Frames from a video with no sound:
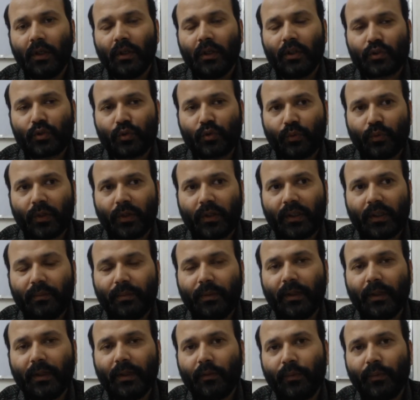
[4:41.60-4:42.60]
So
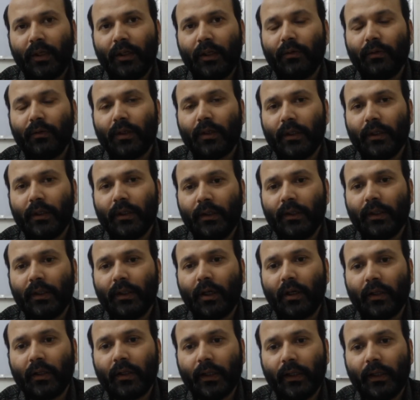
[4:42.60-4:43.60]
whatever, when you are reading the
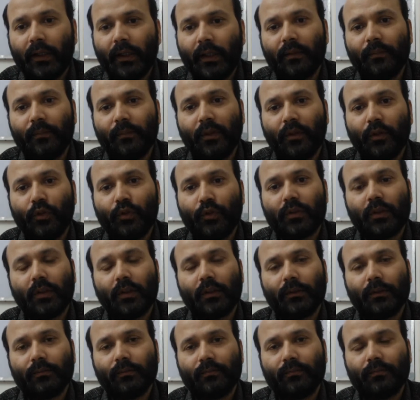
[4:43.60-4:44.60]
organic
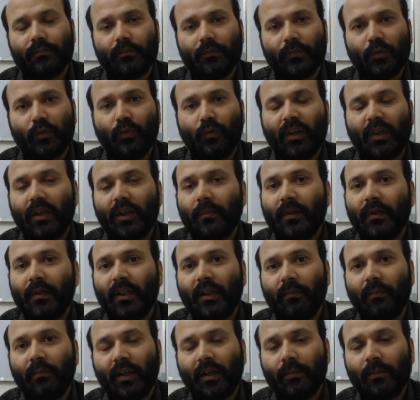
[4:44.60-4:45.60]
evolution, whatever the
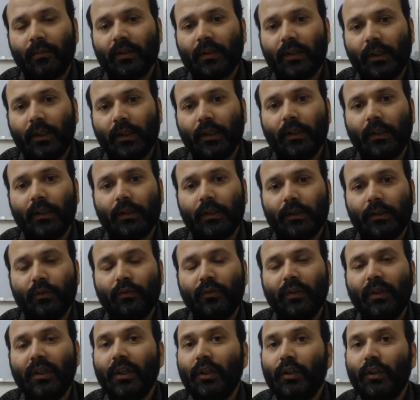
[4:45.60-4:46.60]
available theory, you
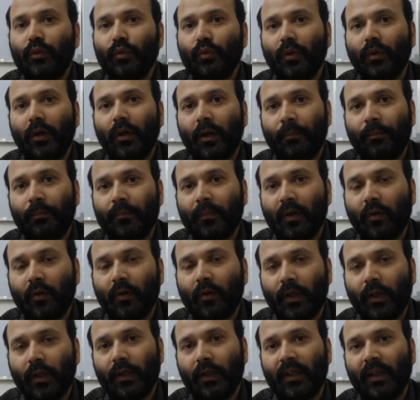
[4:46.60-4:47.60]
need to
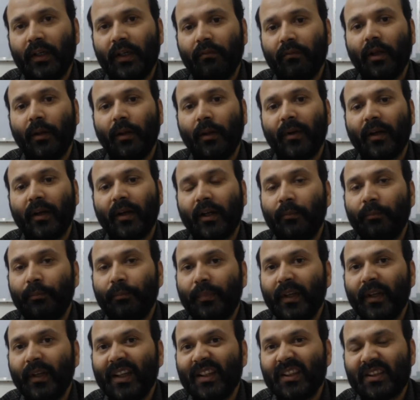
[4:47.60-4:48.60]
develop a
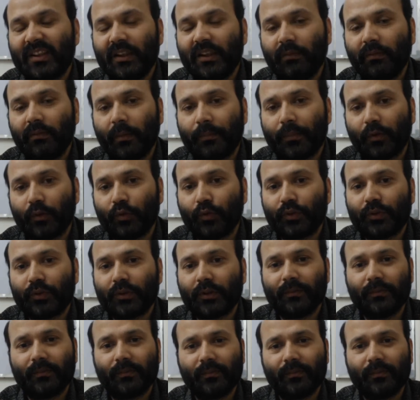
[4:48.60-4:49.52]
comprehensive approach.